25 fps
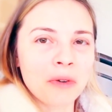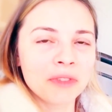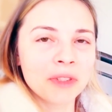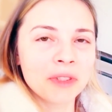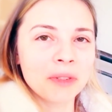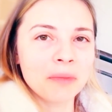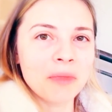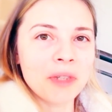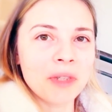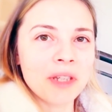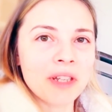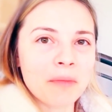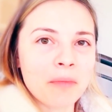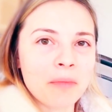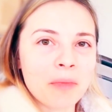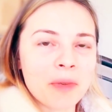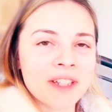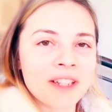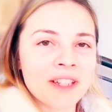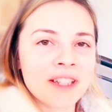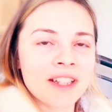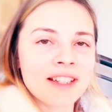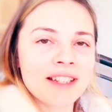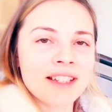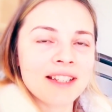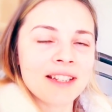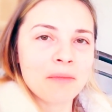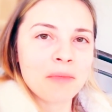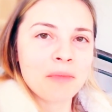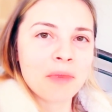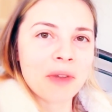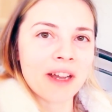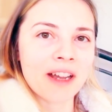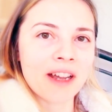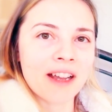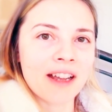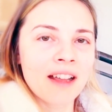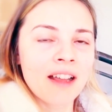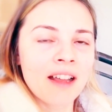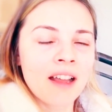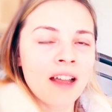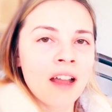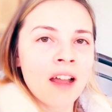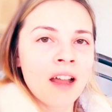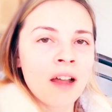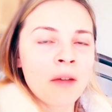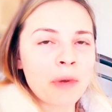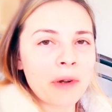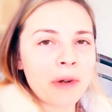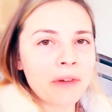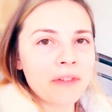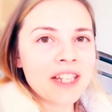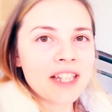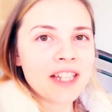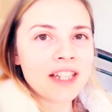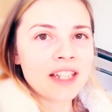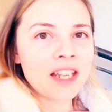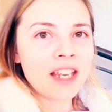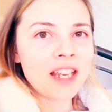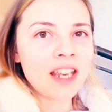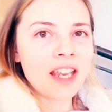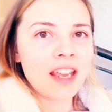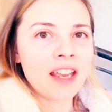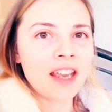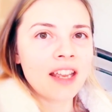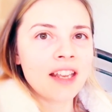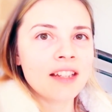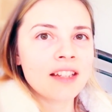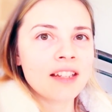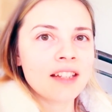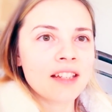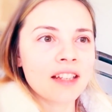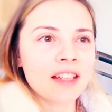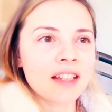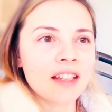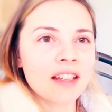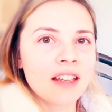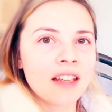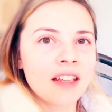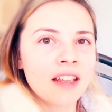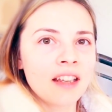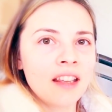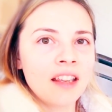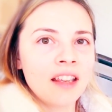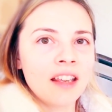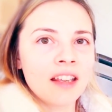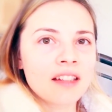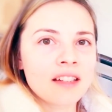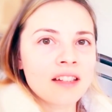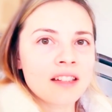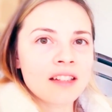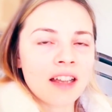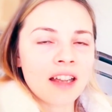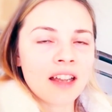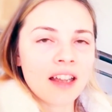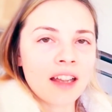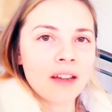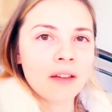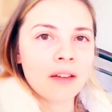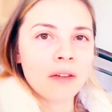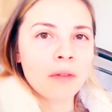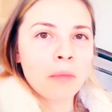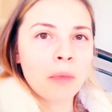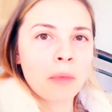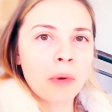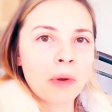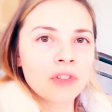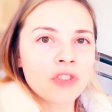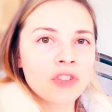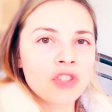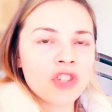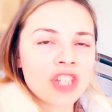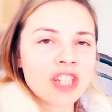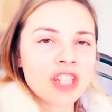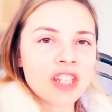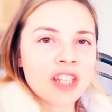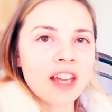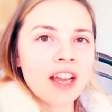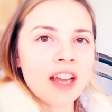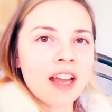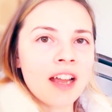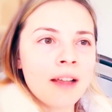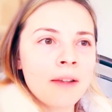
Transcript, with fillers: my attention to the spiritual world and to cognize myself?